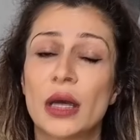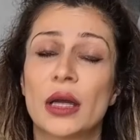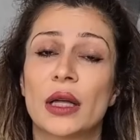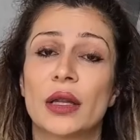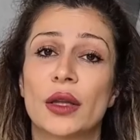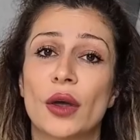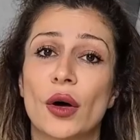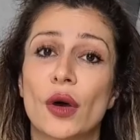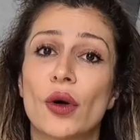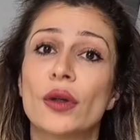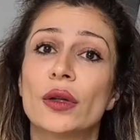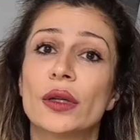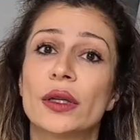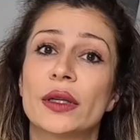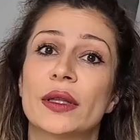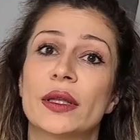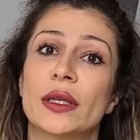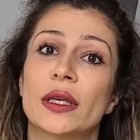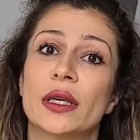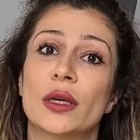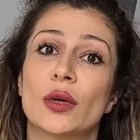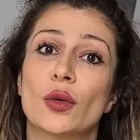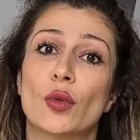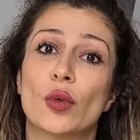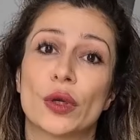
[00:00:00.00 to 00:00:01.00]
The only
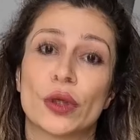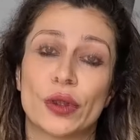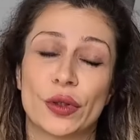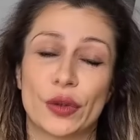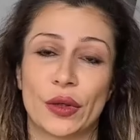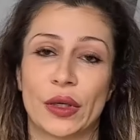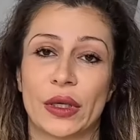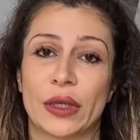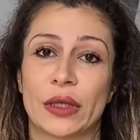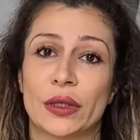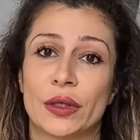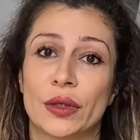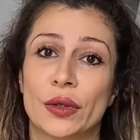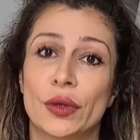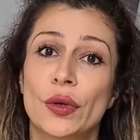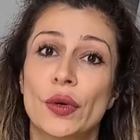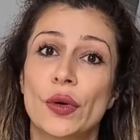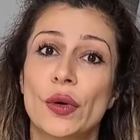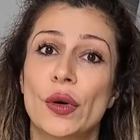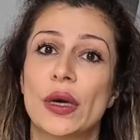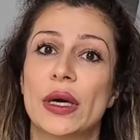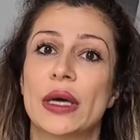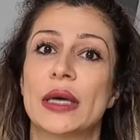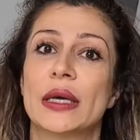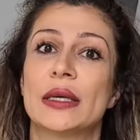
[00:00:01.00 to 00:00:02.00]
thing what you can
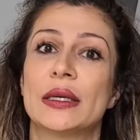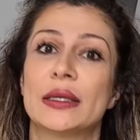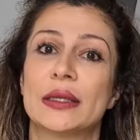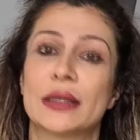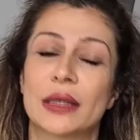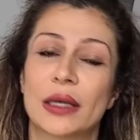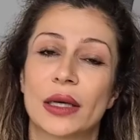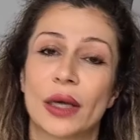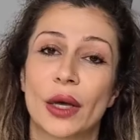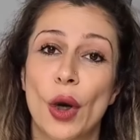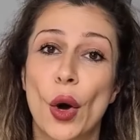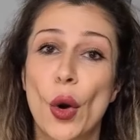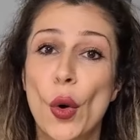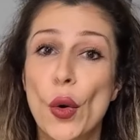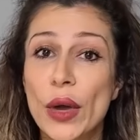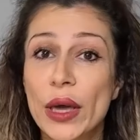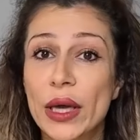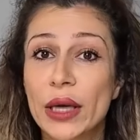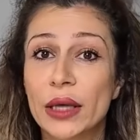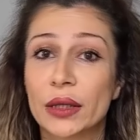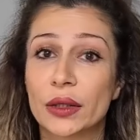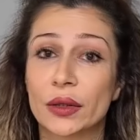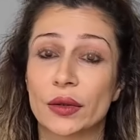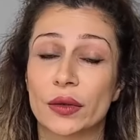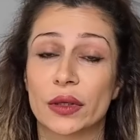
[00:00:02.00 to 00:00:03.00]
do is
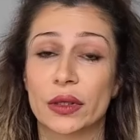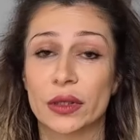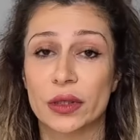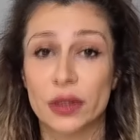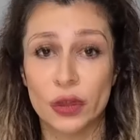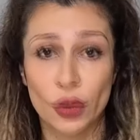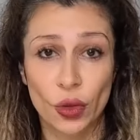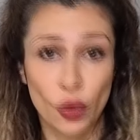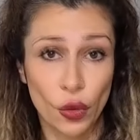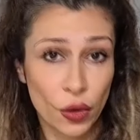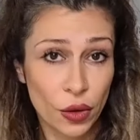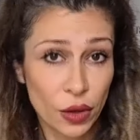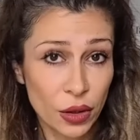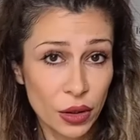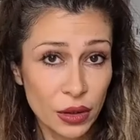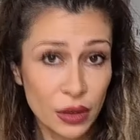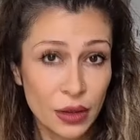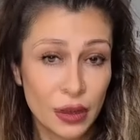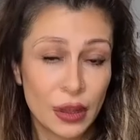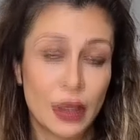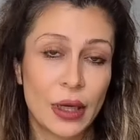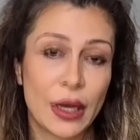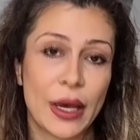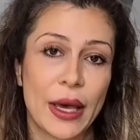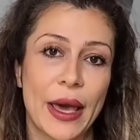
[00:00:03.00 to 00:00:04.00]
going to the store
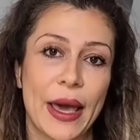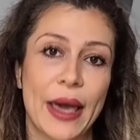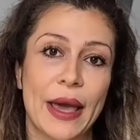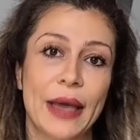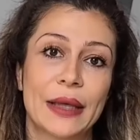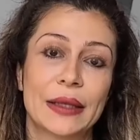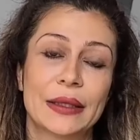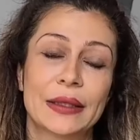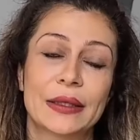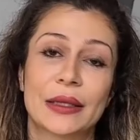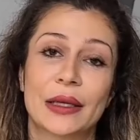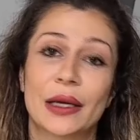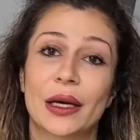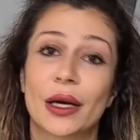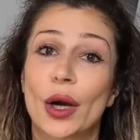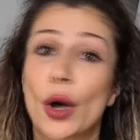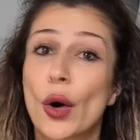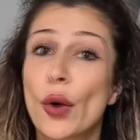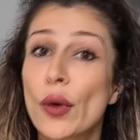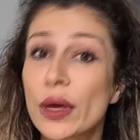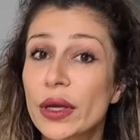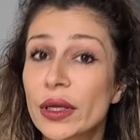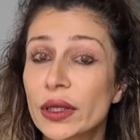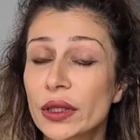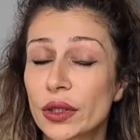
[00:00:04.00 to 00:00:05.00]
and
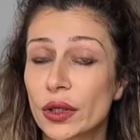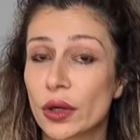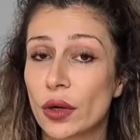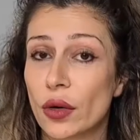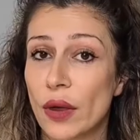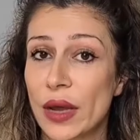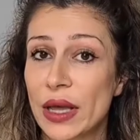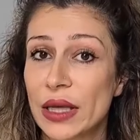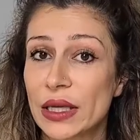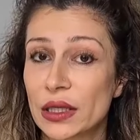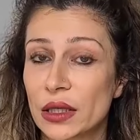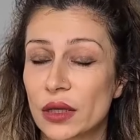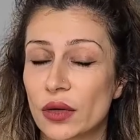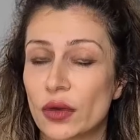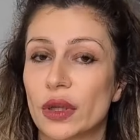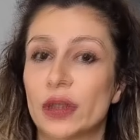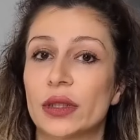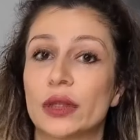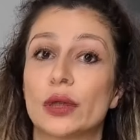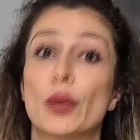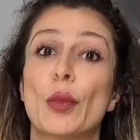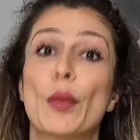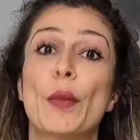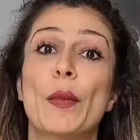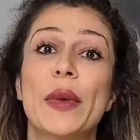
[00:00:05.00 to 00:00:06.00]
going to a restaurant
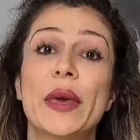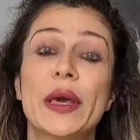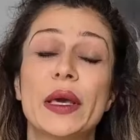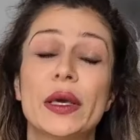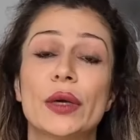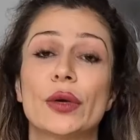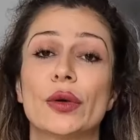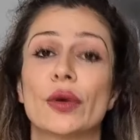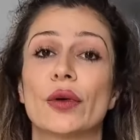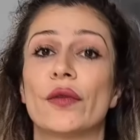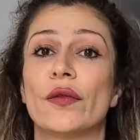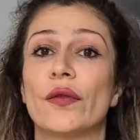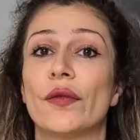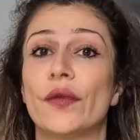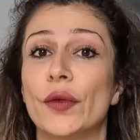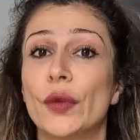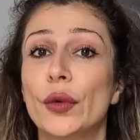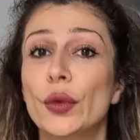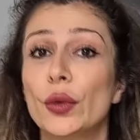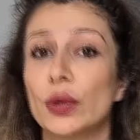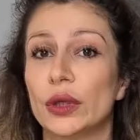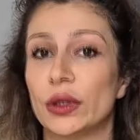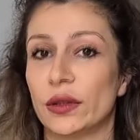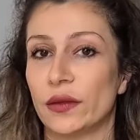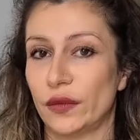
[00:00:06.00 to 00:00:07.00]
to pick your
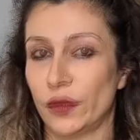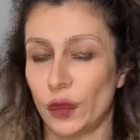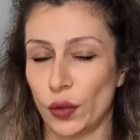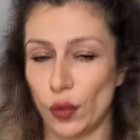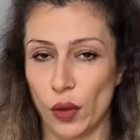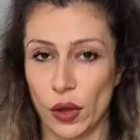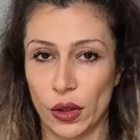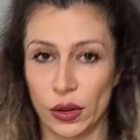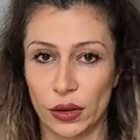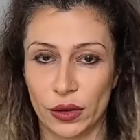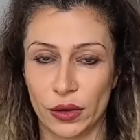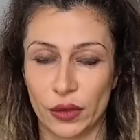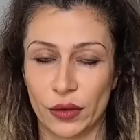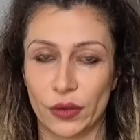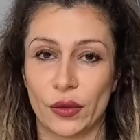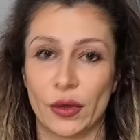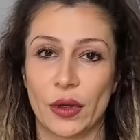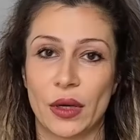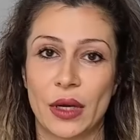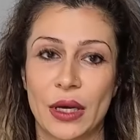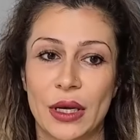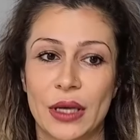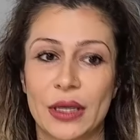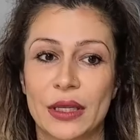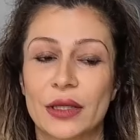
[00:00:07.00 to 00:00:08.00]
food if you want to.
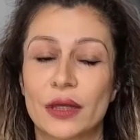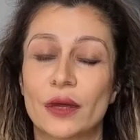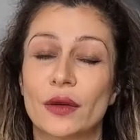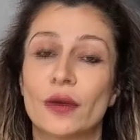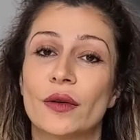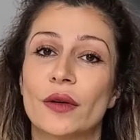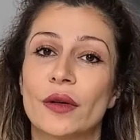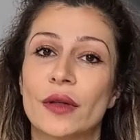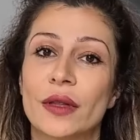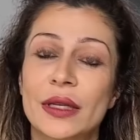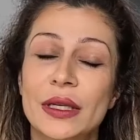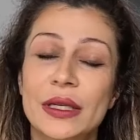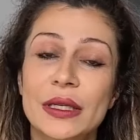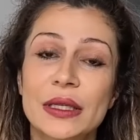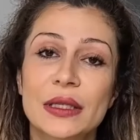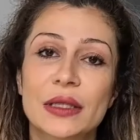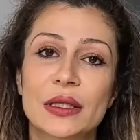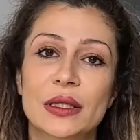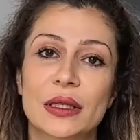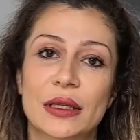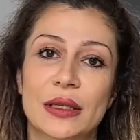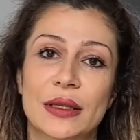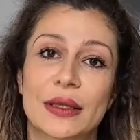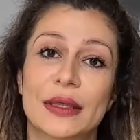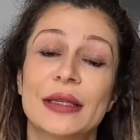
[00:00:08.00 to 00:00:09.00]
So
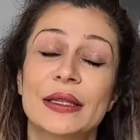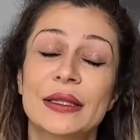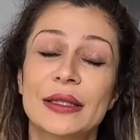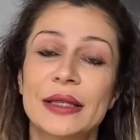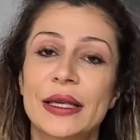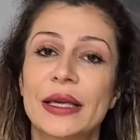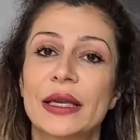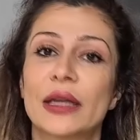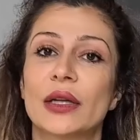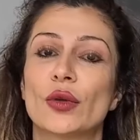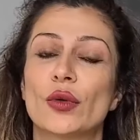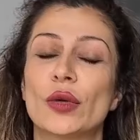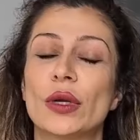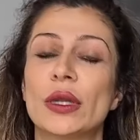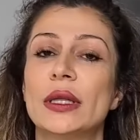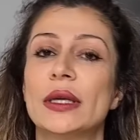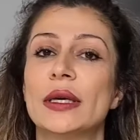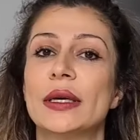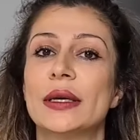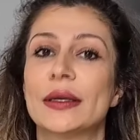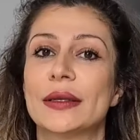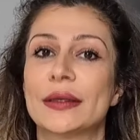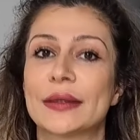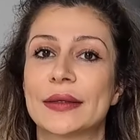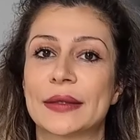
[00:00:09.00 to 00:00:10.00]
this thing
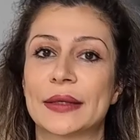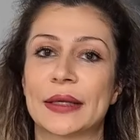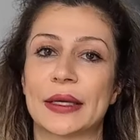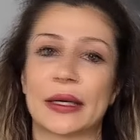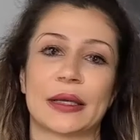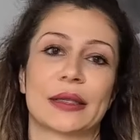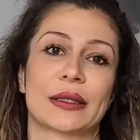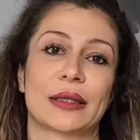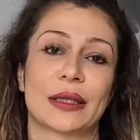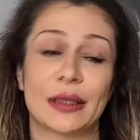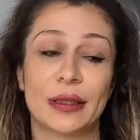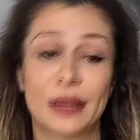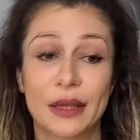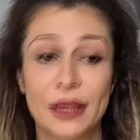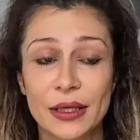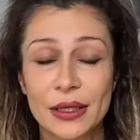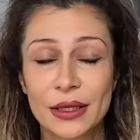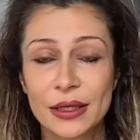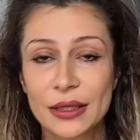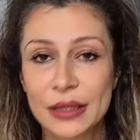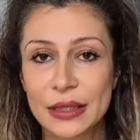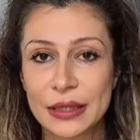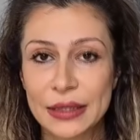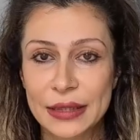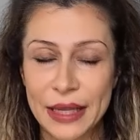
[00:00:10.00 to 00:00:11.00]
really sucks, and this
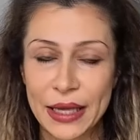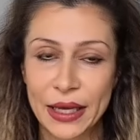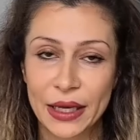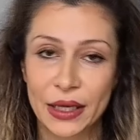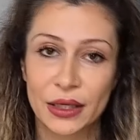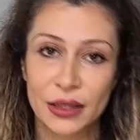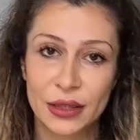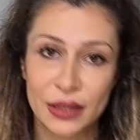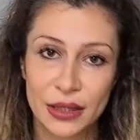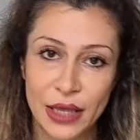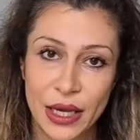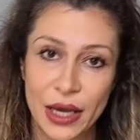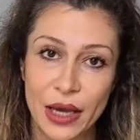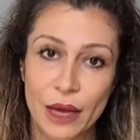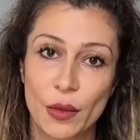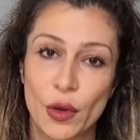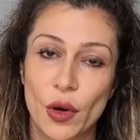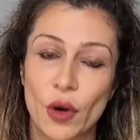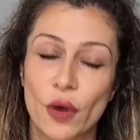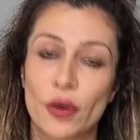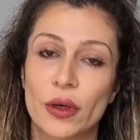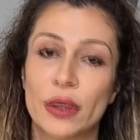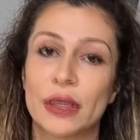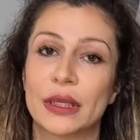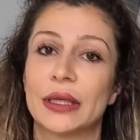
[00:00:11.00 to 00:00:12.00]
is the second time
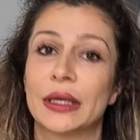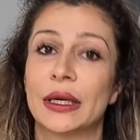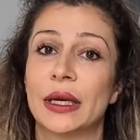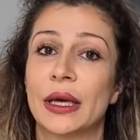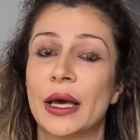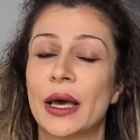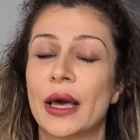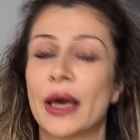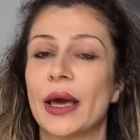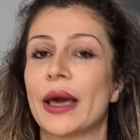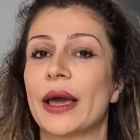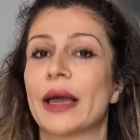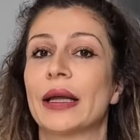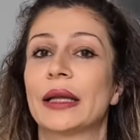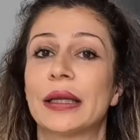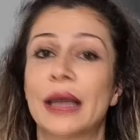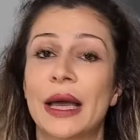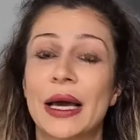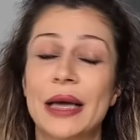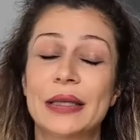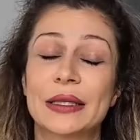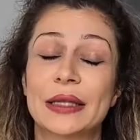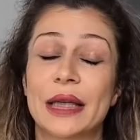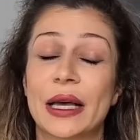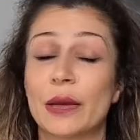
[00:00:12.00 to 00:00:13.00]
already, and
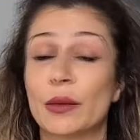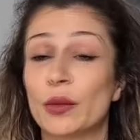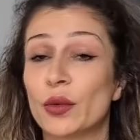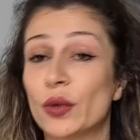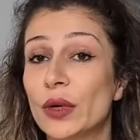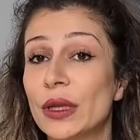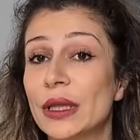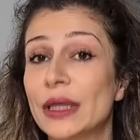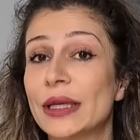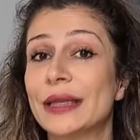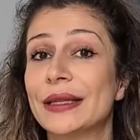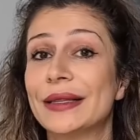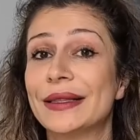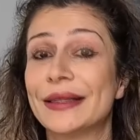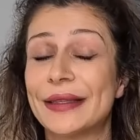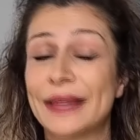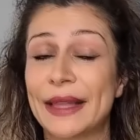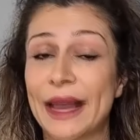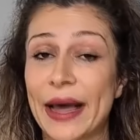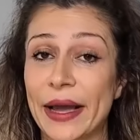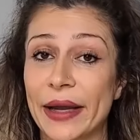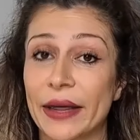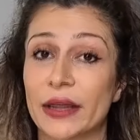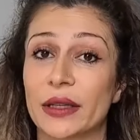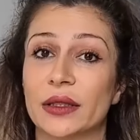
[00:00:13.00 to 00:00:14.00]
guys, I'm really
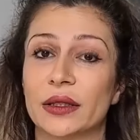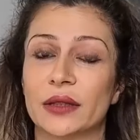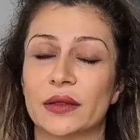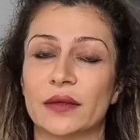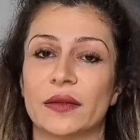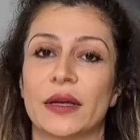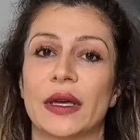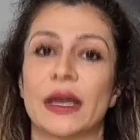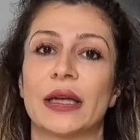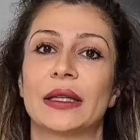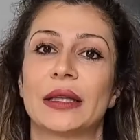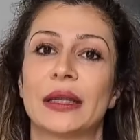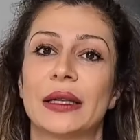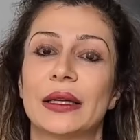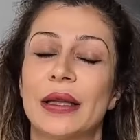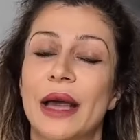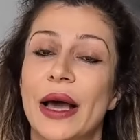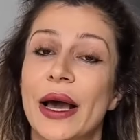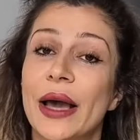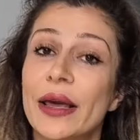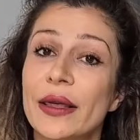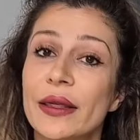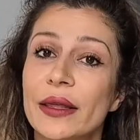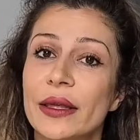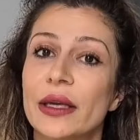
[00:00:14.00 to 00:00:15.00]
tired of that, and
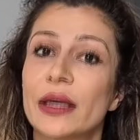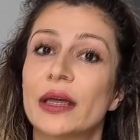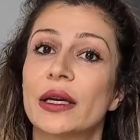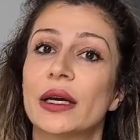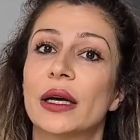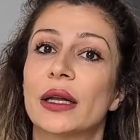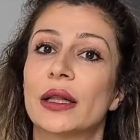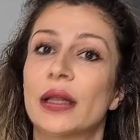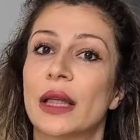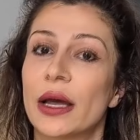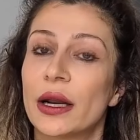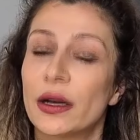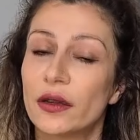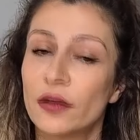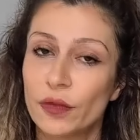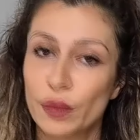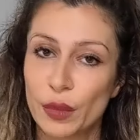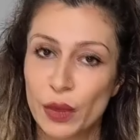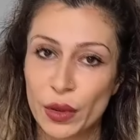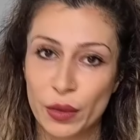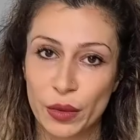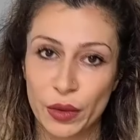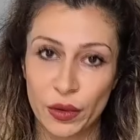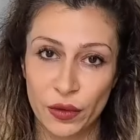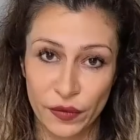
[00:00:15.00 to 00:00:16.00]
I think a lot of
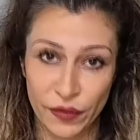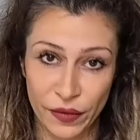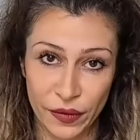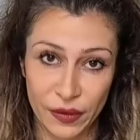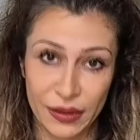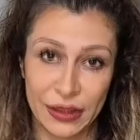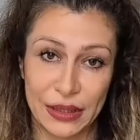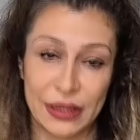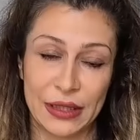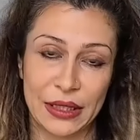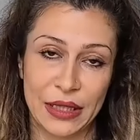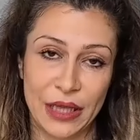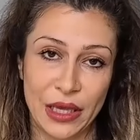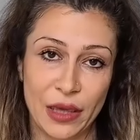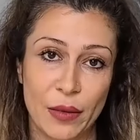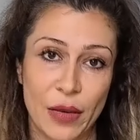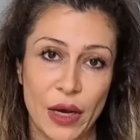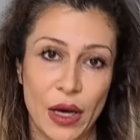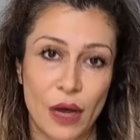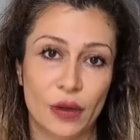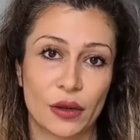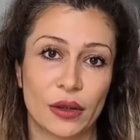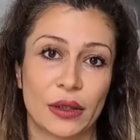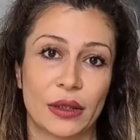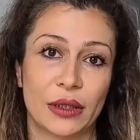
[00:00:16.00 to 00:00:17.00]
people feel the same
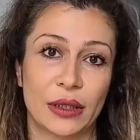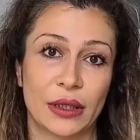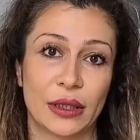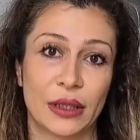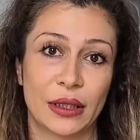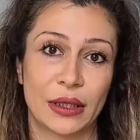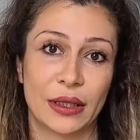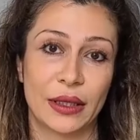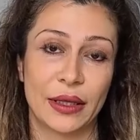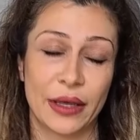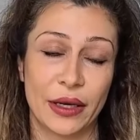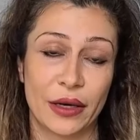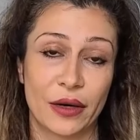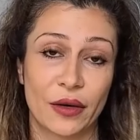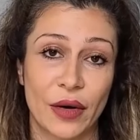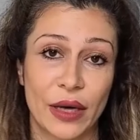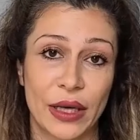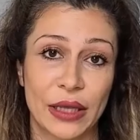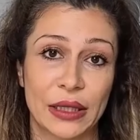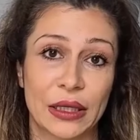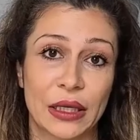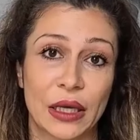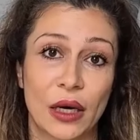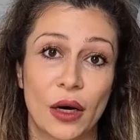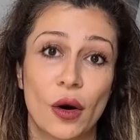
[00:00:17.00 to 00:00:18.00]
out there
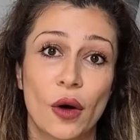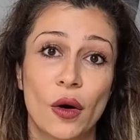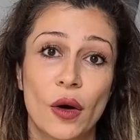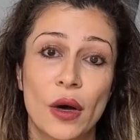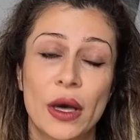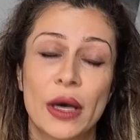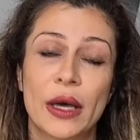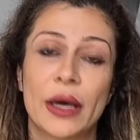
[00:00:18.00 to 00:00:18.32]
right now.